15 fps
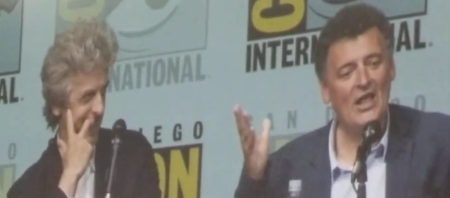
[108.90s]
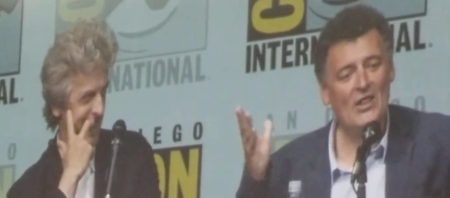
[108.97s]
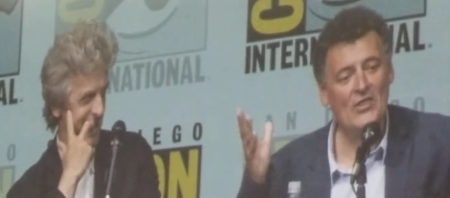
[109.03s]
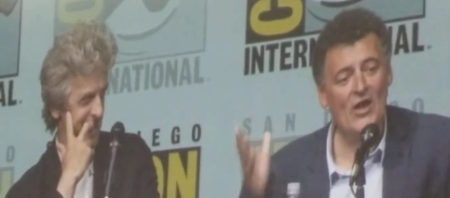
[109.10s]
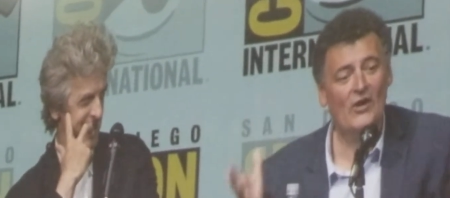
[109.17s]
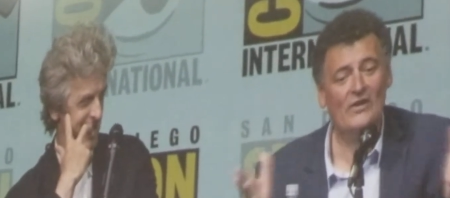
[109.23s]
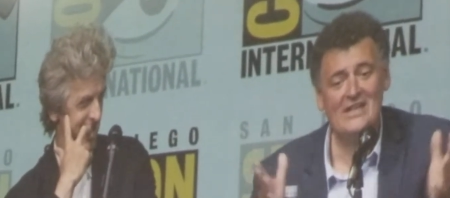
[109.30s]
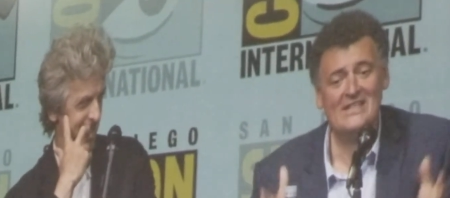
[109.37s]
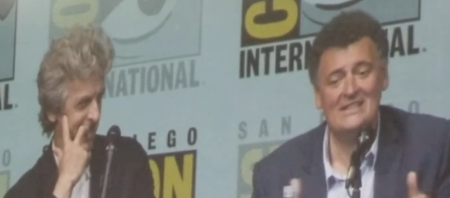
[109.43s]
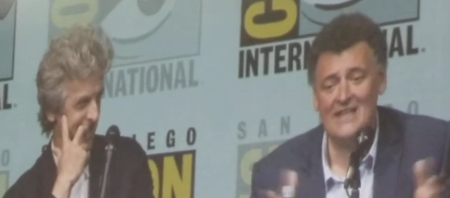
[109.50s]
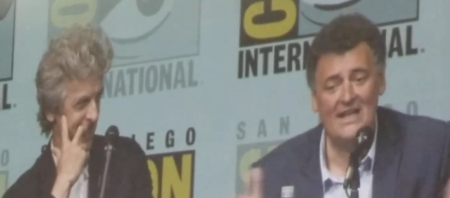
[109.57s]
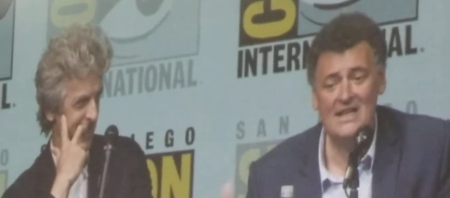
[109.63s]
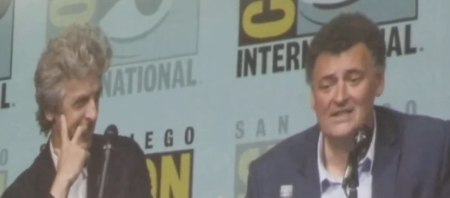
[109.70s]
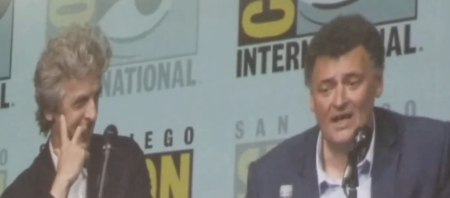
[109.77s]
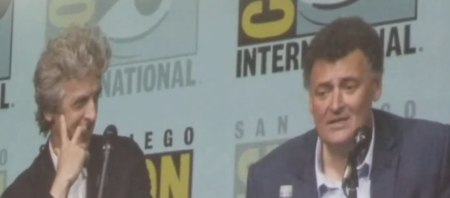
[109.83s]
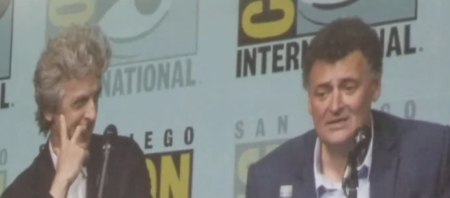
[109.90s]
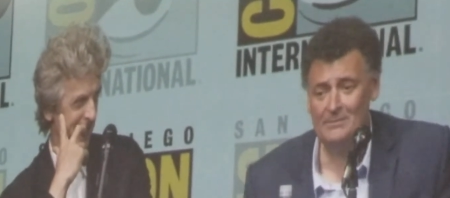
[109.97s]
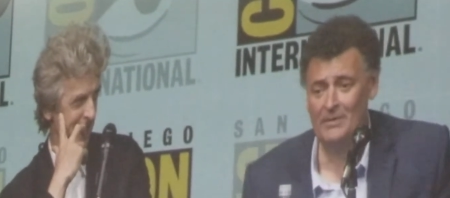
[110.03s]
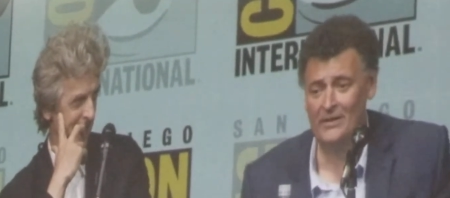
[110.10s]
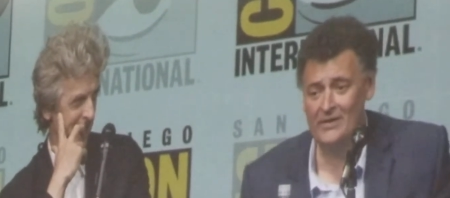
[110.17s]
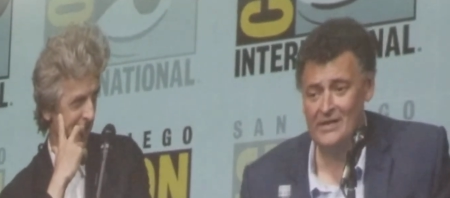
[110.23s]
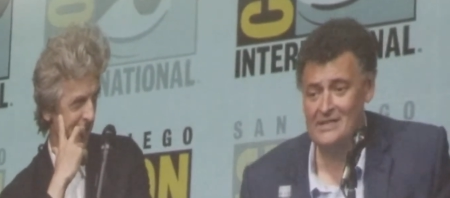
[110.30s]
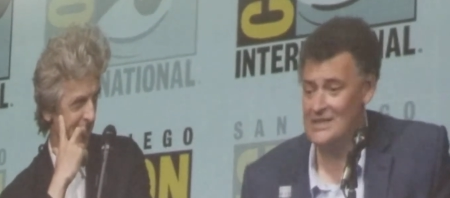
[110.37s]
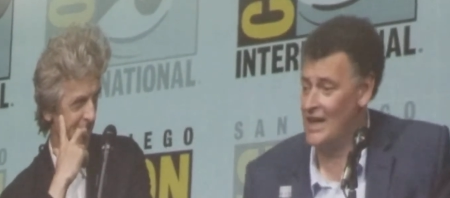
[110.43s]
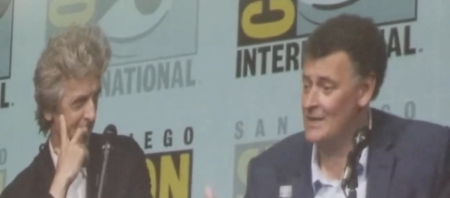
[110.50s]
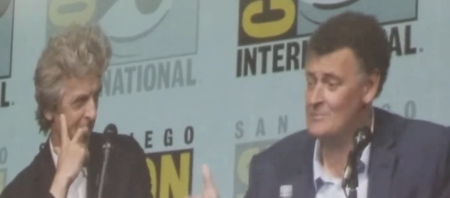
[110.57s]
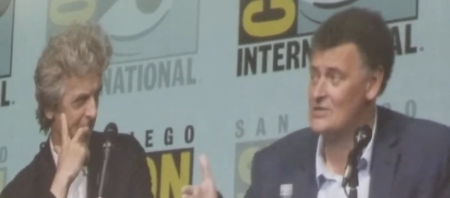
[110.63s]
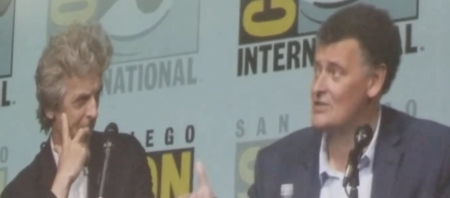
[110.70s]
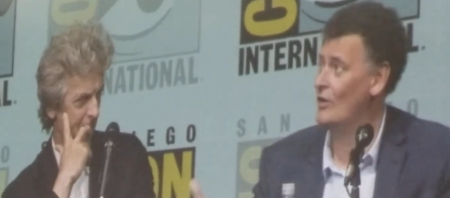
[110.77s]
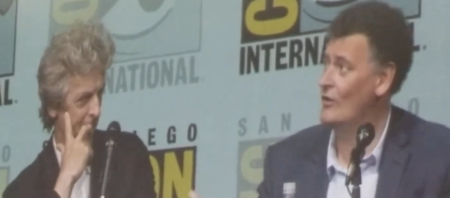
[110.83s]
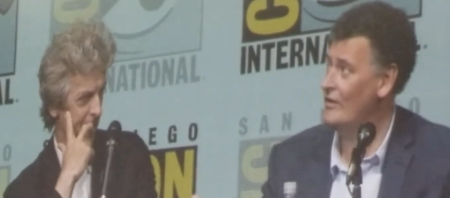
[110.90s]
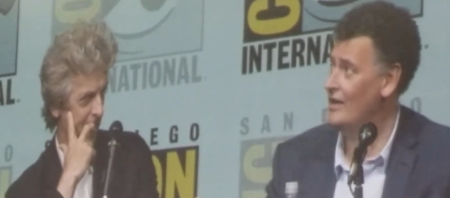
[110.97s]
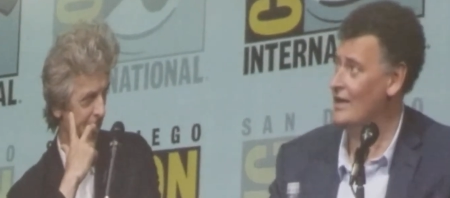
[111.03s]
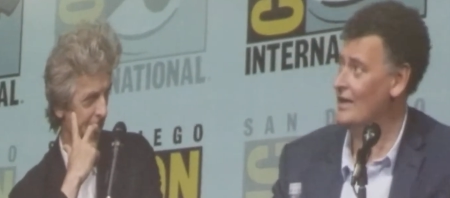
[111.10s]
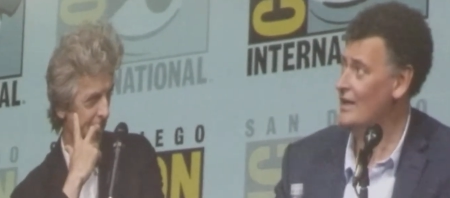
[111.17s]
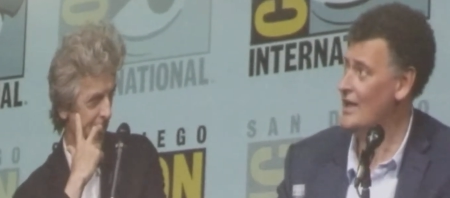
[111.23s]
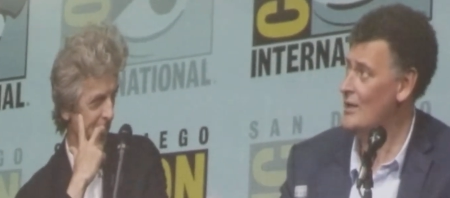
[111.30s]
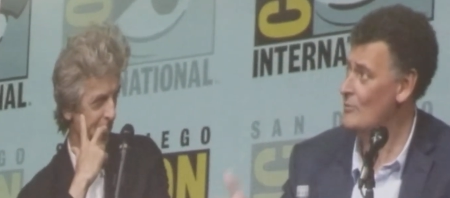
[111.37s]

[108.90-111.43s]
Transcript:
Speaker 1: There isn't any doubt about this. I'm sorry. It